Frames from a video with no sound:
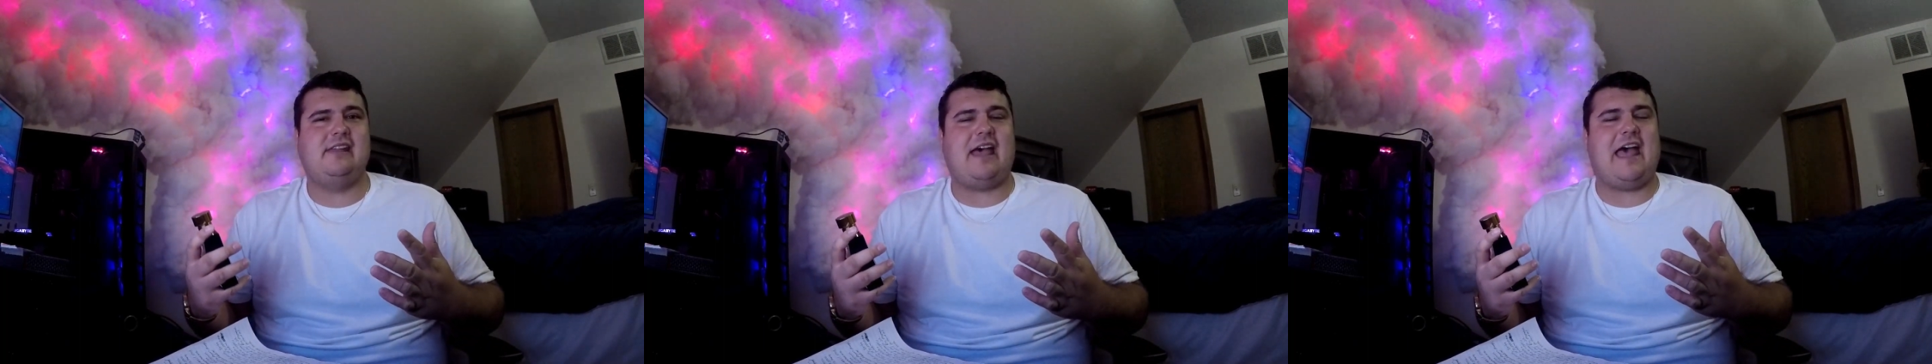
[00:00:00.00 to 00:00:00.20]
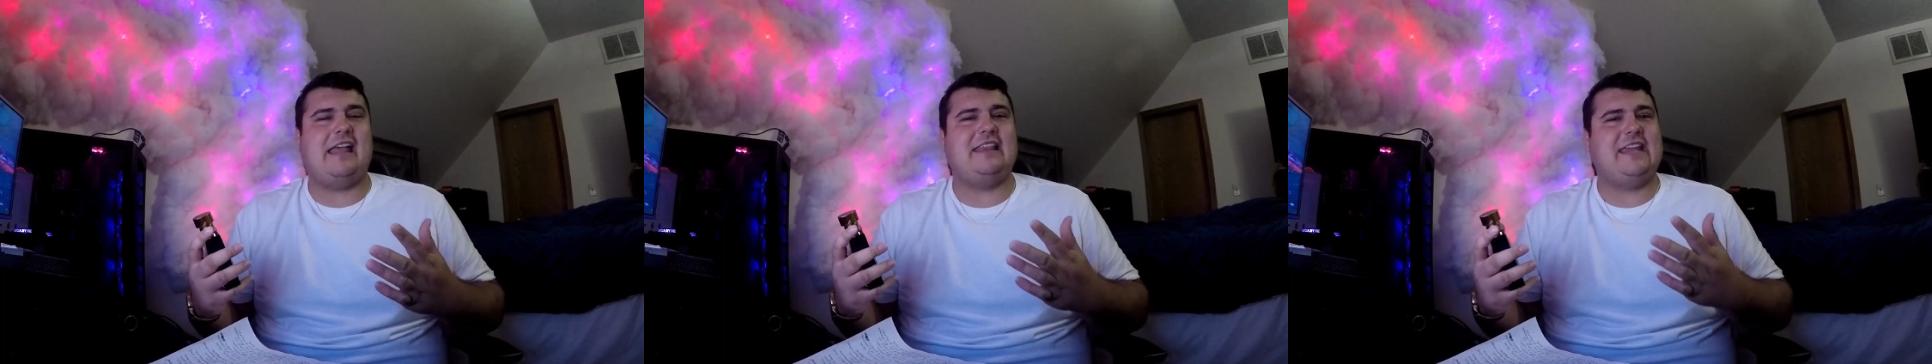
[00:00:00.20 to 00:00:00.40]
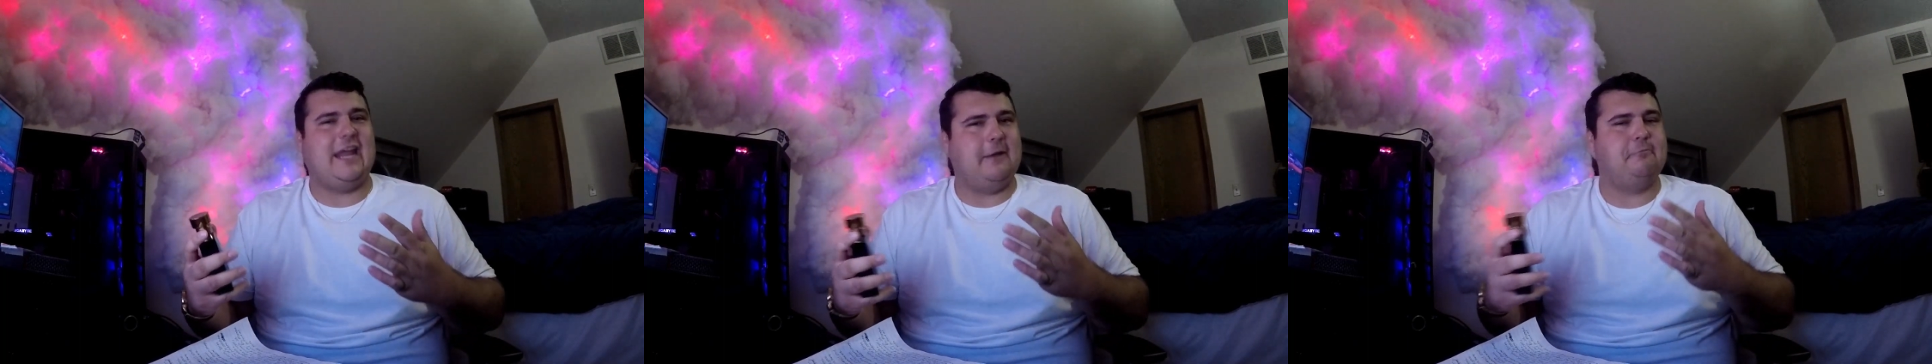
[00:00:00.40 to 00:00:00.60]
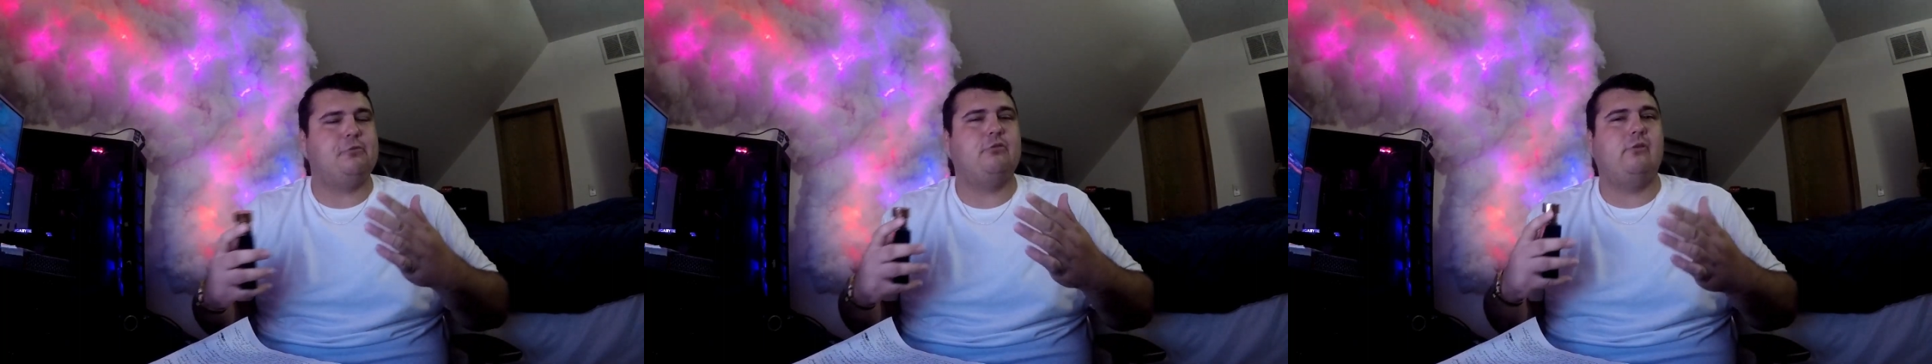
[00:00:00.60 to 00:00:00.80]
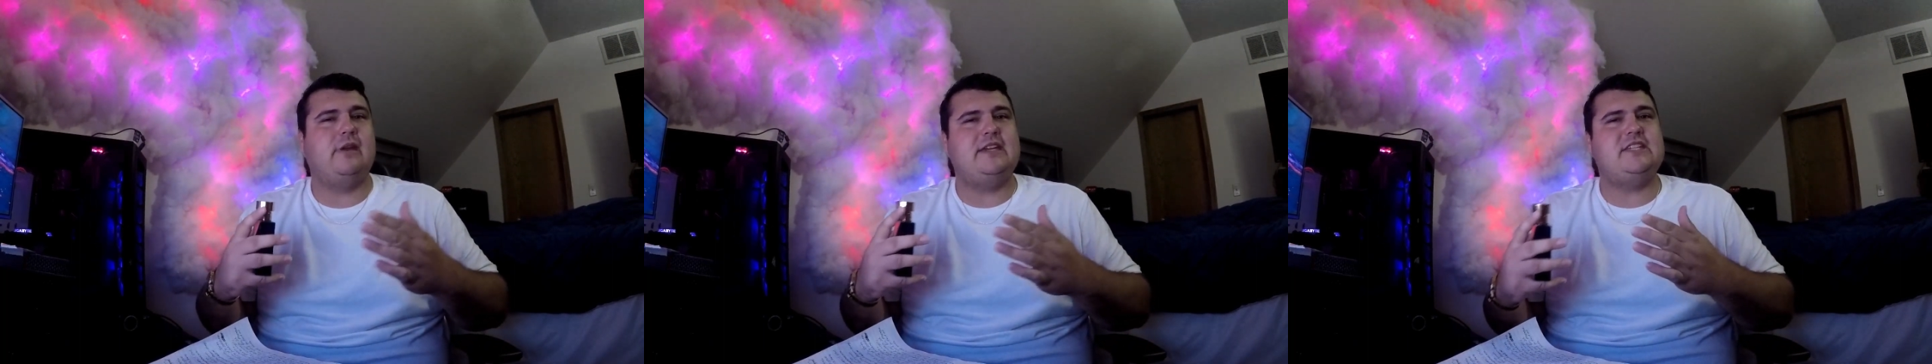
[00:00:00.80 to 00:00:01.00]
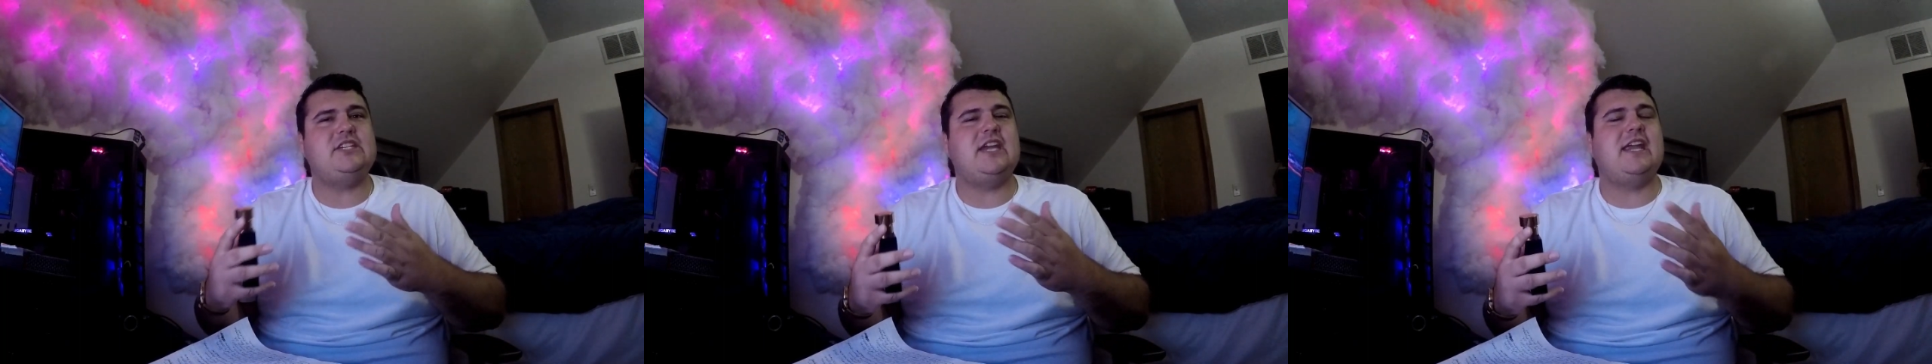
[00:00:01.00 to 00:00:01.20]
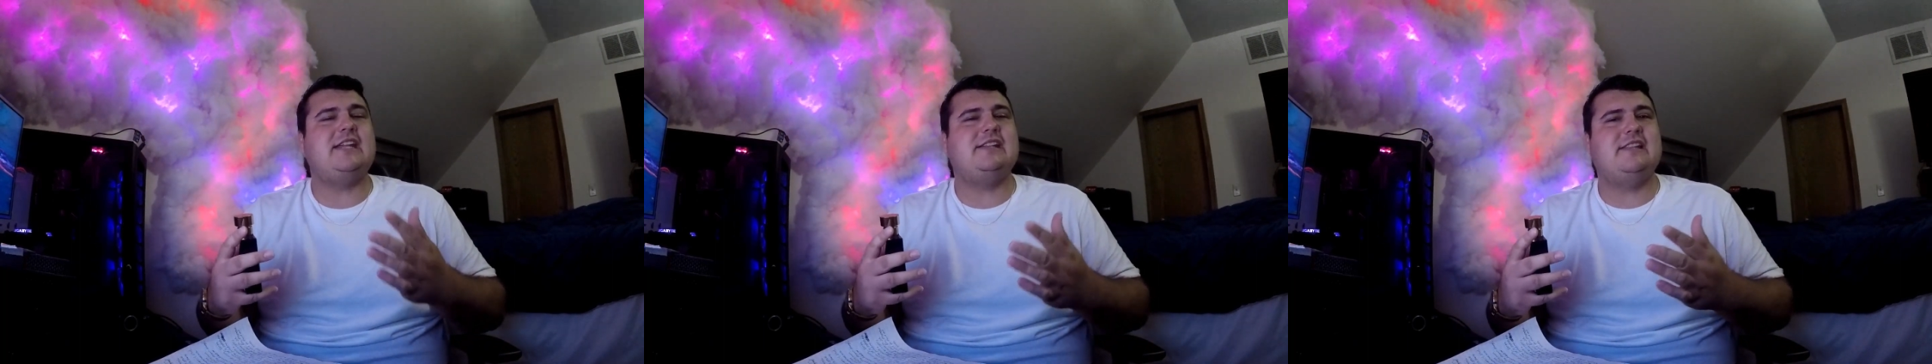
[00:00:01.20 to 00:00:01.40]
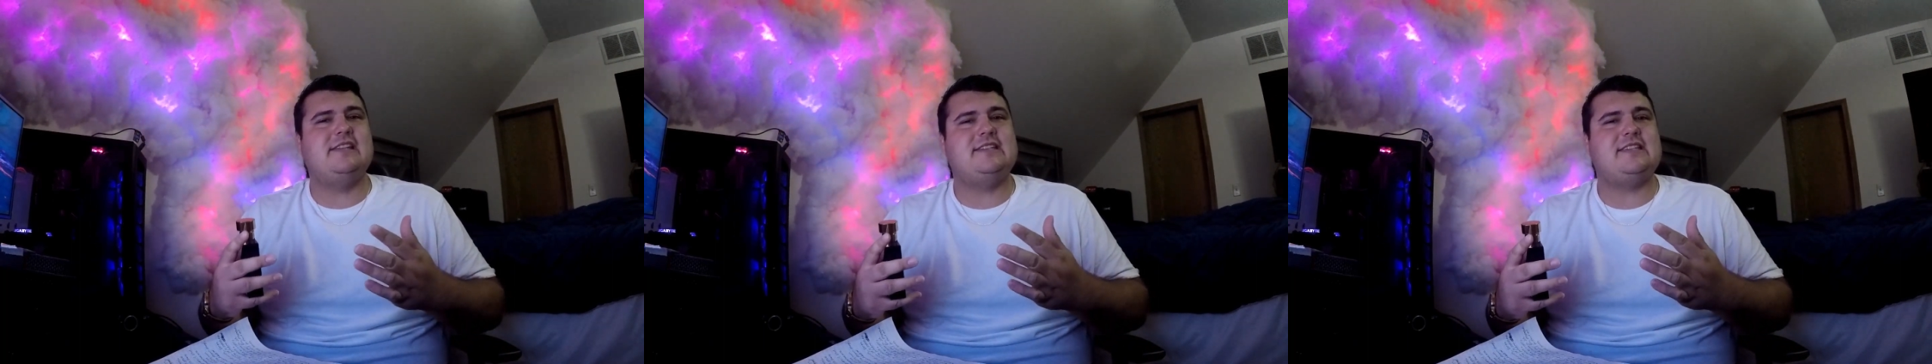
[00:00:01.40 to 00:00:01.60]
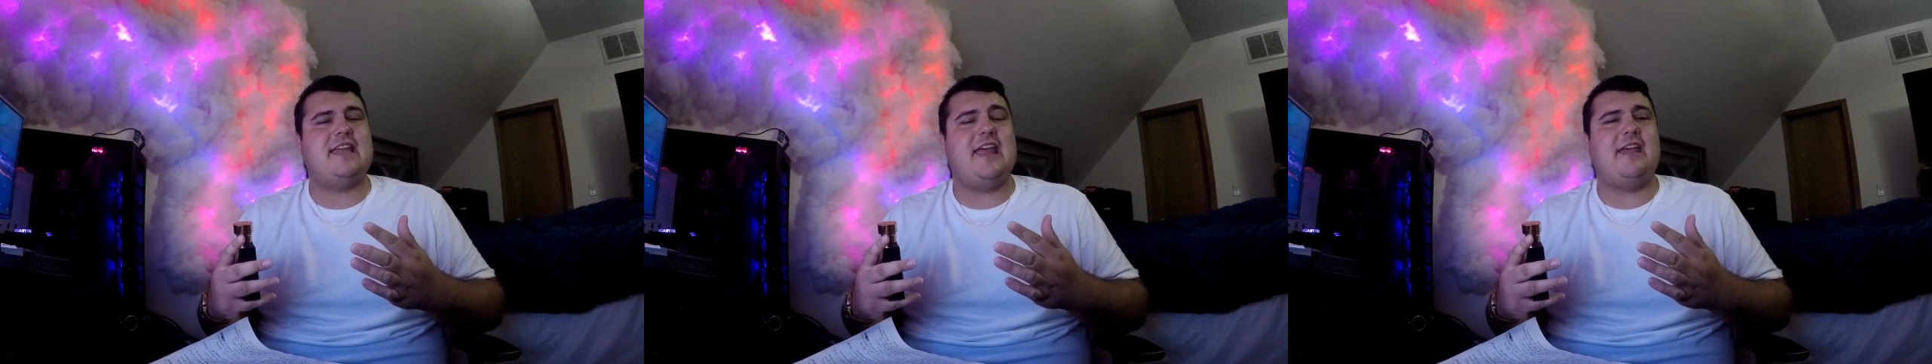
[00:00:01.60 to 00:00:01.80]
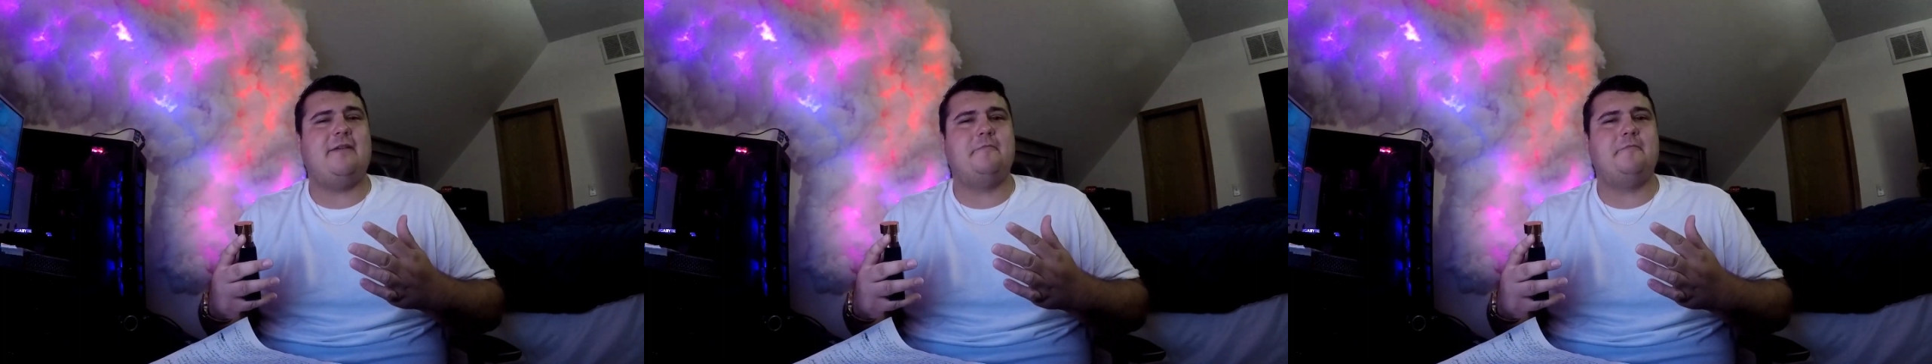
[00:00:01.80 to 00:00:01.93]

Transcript: I like appreciated the scent,